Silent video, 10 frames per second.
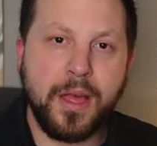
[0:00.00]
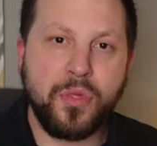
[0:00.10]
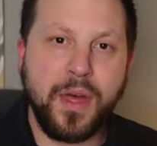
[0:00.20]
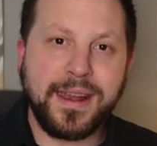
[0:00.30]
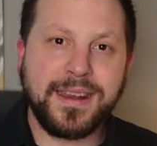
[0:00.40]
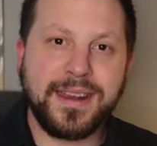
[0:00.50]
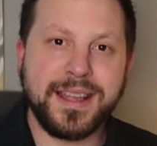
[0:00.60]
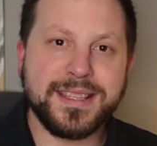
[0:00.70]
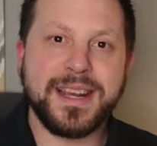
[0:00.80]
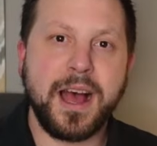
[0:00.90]
That
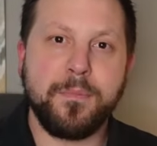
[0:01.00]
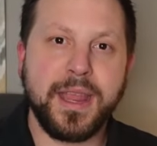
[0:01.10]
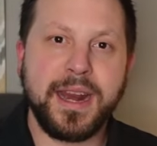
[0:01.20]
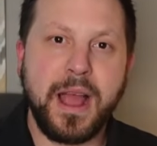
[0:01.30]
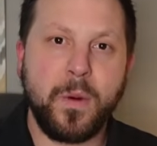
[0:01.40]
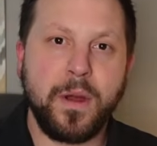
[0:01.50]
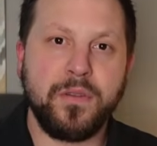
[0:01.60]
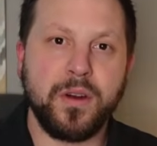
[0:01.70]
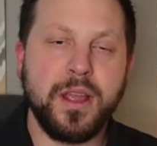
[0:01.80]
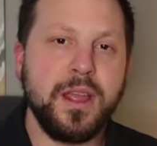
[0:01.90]
does not mean,
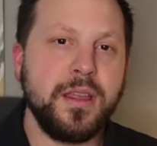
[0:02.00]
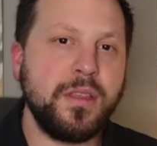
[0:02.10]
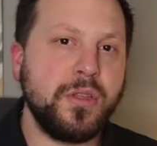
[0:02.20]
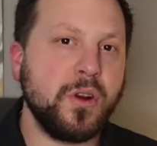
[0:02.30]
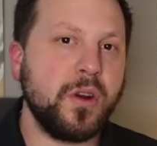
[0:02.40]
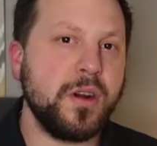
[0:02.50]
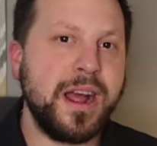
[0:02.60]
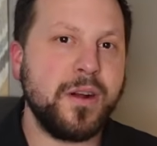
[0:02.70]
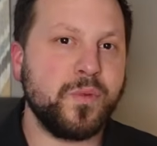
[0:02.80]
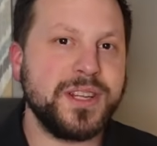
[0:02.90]
however, that there are
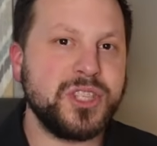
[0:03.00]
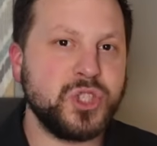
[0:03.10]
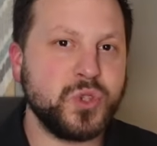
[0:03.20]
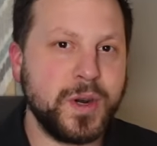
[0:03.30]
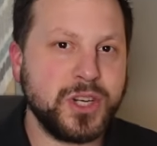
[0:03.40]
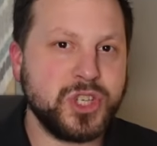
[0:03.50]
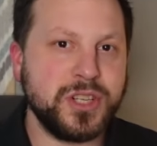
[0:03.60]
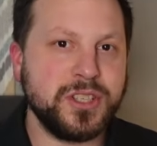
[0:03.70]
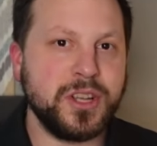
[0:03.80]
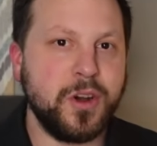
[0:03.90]
not
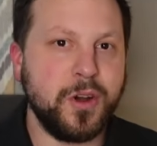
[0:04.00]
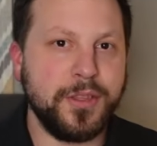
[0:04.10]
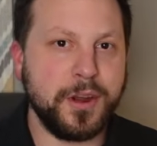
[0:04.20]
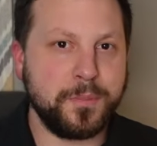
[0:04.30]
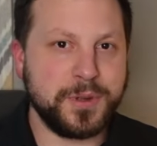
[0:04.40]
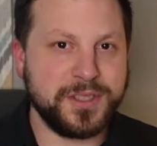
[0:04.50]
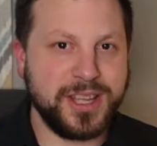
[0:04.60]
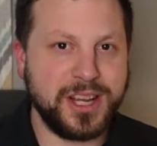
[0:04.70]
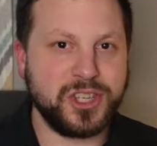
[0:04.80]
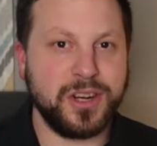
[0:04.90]
restrictions on their
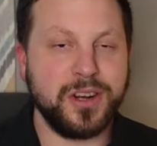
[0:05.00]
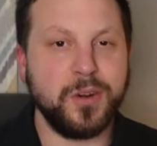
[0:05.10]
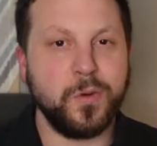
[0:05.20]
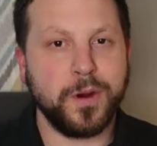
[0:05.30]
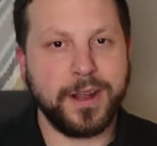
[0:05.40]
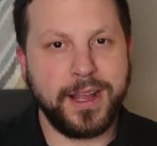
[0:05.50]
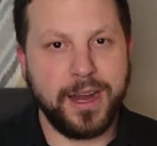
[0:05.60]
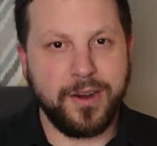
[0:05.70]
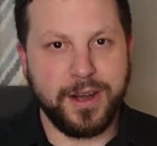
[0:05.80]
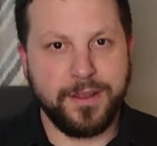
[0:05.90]
possession or
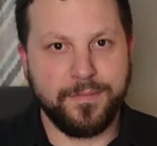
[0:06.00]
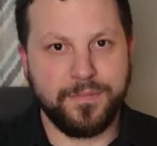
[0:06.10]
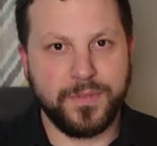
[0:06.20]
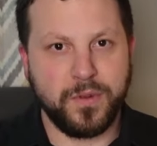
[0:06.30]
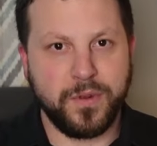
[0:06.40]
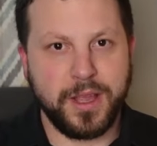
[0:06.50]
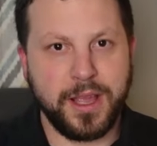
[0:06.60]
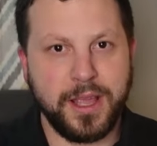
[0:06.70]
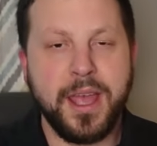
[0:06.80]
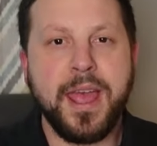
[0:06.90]
carry,
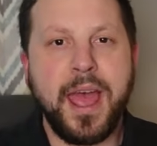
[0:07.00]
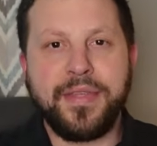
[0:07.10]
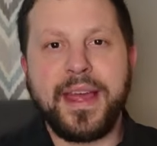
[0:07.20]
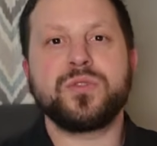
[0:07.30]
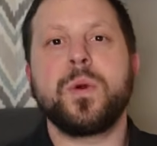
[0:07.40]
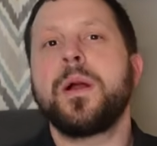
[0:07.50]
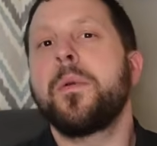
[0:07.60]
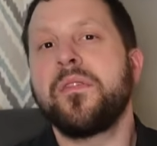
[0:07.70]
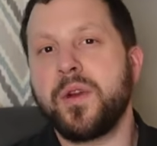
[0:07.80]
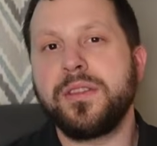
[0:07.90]
okay? And that's where I'm
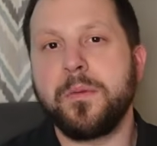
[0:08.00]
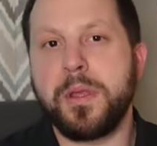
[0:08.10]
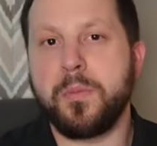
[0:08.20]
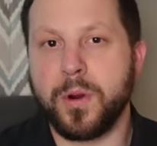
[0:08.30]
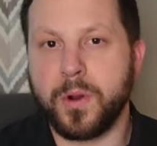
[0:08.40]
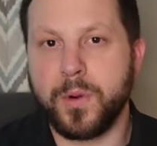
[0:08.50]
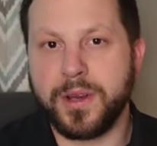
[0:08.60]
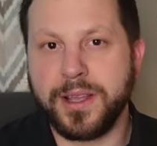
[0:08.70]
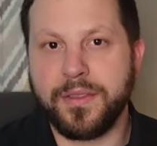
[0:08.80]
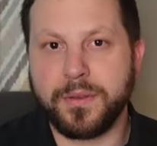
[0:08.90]
afraid that people are going to
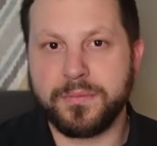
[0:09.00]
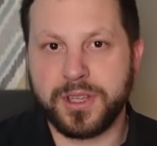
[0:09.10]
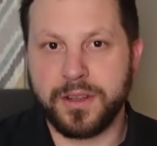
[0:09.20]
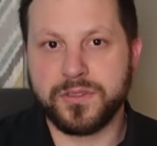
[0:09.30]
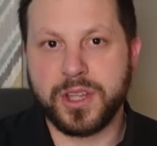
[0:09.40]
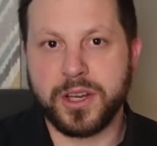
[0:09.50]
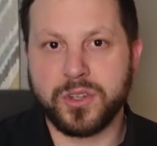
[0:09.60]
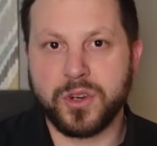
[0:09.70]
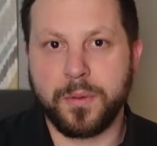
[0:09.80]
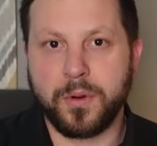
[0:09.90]
get themselves in
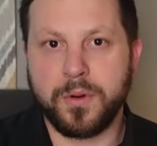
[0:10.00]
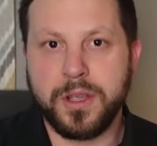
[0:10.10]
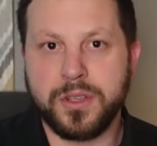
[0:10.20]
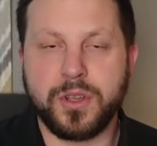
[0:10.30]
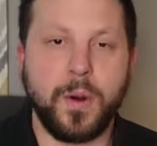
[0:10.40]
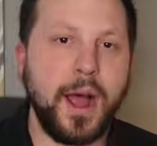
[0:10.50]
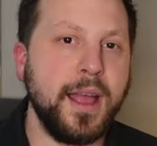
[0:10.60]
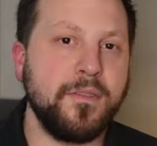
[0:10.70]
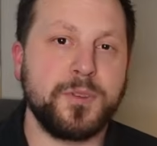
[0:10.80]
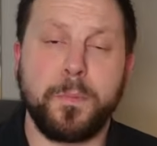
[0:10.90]
trouble. So I
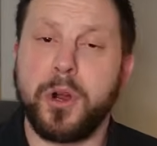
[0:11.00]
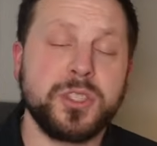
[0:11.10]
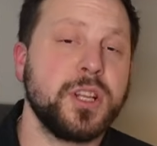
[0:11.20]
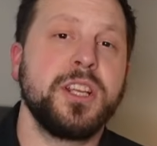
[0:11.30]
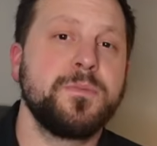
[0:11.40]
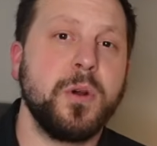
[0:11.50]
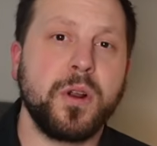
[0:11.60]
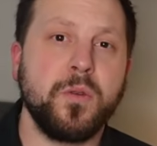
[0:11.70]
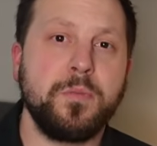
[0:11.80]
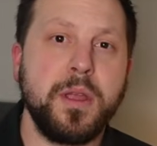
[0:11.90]
have personally
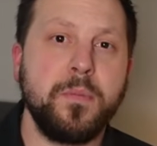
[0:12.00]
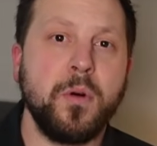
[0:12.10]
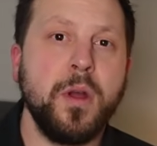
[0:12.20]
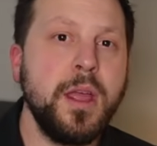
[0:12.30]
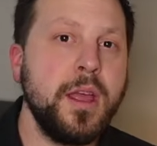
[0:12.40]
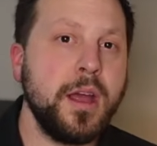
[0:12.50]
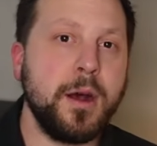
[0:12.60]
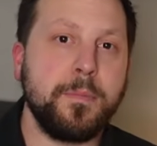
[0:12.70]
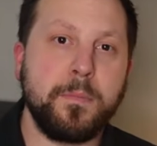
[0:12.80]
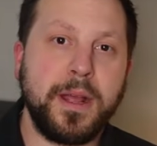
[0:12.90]
spoken with people
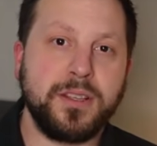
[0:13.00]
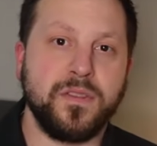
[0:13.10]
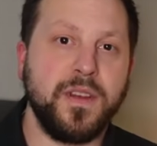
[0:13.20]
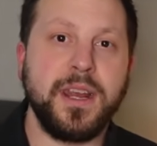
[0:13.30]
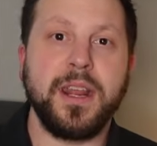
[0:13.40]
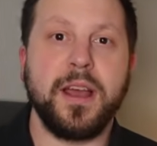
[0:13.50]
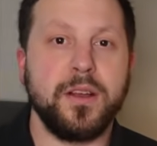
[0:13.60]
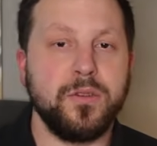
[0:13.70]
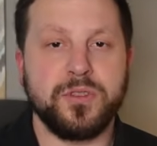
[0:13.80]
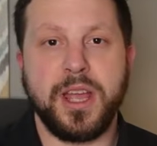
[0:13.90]
up in Pennsylvania
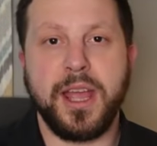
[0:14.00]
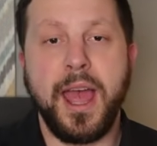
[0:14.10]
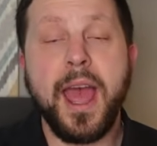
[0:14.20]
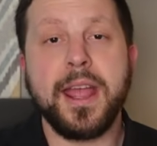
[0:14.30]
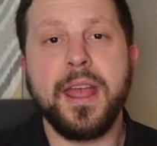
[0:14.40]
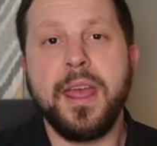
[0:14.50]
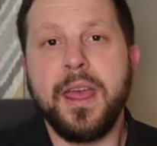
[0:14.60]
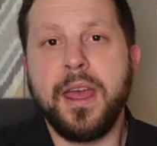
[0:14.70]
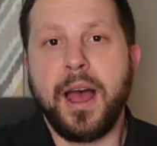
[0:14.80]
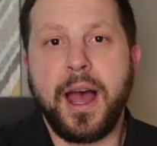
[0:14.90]
who say, hey,
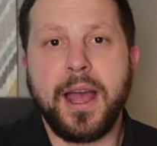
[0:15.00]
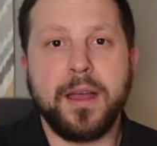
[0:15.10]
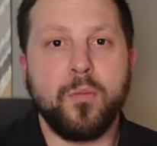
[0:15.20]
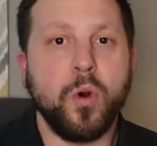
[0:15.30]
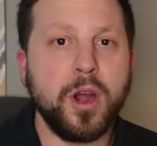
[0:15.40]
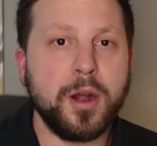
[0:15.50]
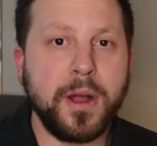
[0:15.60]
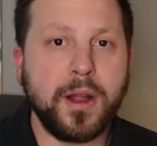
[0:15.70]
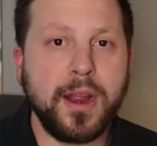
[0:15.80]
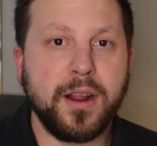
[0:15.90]
I am worried
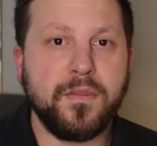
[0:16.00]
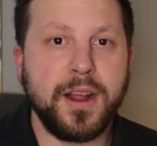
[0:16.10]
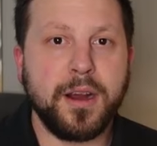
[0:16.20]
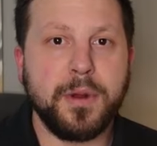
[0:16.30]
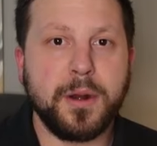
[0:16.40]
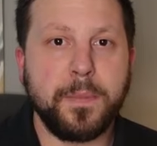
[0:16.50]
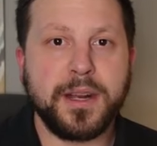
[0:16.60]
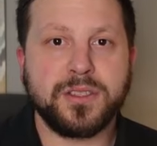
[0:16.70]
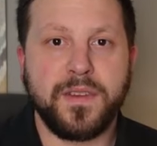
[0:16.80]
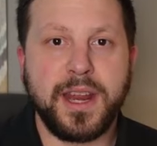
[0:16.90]
about carrying a firearm into
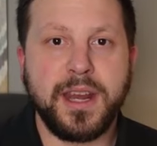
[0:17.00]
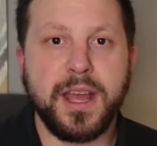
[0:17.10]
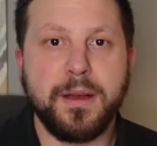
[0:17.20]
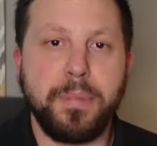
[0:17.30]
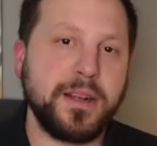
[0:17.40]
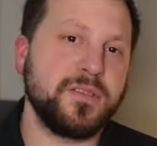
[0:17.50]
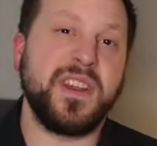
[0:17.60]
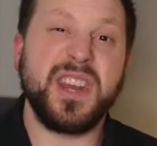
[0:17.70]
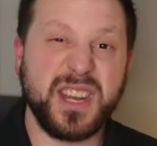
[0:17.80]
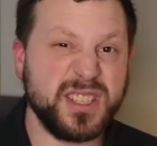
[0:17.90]
Pennsylvania.
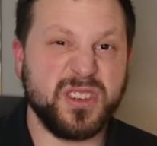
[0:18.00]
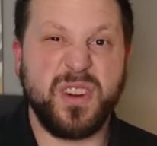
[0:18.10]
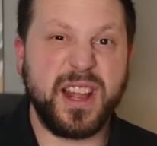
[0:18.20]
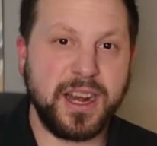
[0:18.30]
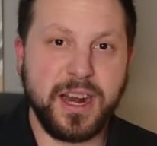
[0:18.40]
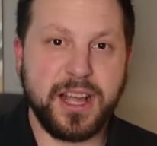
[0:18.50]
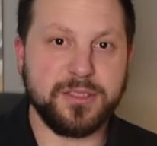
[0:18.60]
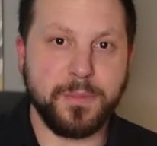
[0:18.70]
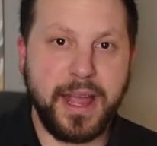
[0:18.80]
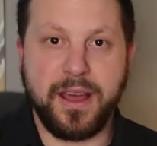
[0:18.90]
Pennsylvania doesn't
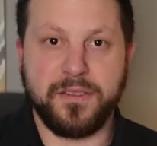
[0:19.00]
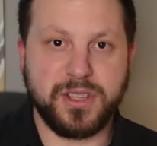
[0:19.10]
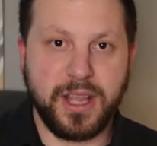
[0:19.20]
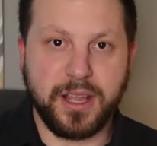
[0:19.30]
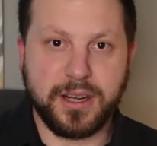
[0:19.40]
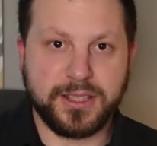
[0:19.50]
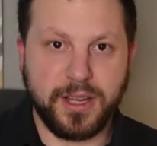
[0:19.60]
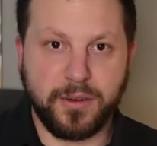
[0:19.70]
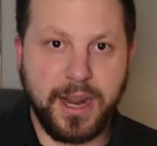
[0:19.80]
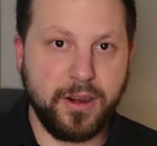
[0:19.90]
recognize my out-of-state
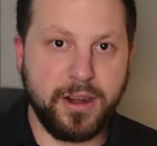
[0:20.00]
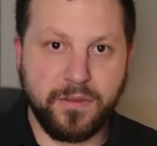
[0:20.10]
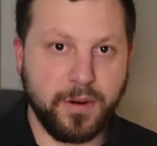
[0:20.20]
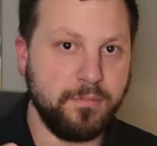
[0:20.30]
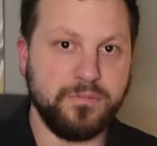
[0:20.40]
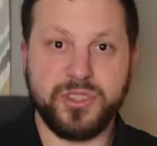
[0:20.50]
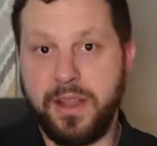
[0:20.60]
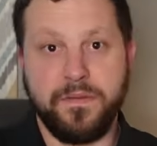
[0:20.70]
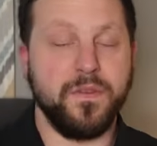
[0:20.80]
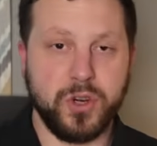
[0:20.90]
concealed carry from,
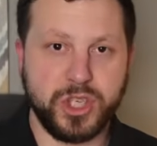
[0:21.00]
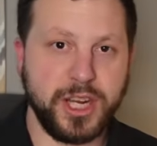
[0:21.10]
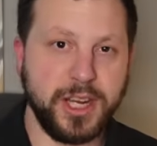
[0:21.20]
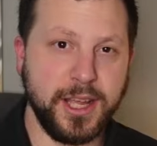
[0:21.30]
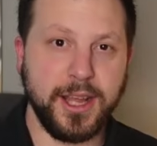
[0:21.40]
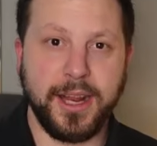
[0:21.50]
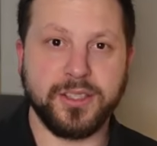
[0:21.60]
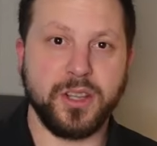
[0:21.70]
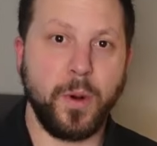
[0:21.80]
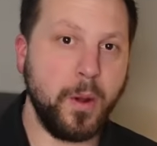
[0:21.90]
say, Virginia, and
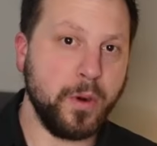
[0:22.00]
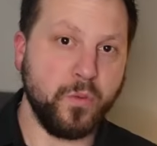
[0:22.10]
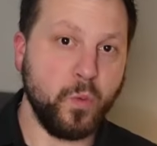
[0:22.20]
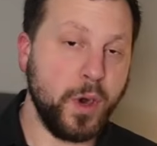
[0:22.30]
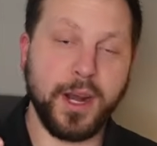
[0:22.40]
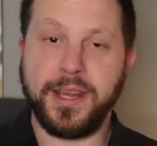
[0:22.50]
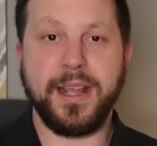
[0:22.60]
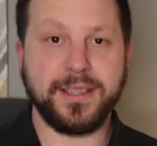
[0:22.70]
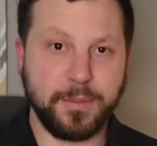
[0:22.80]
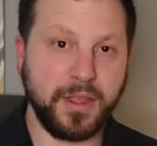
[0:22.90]
so I would want to
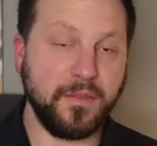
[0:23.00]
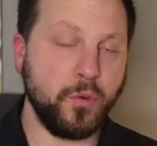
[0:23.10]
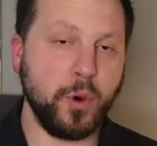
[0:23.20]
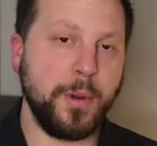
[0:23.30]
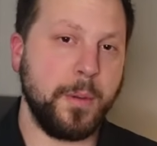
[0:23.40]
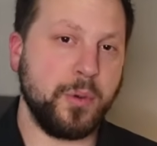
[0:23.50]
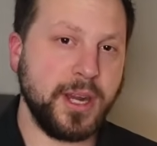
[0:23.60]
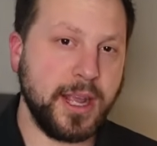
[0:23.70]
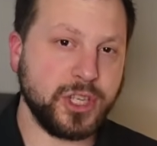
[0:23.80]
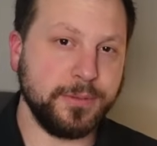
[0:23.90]
take something for my
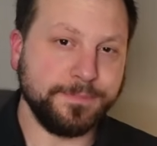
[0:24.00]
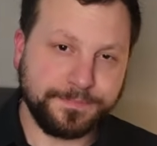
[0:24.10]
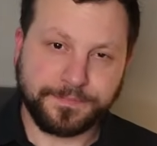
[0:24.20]
protection.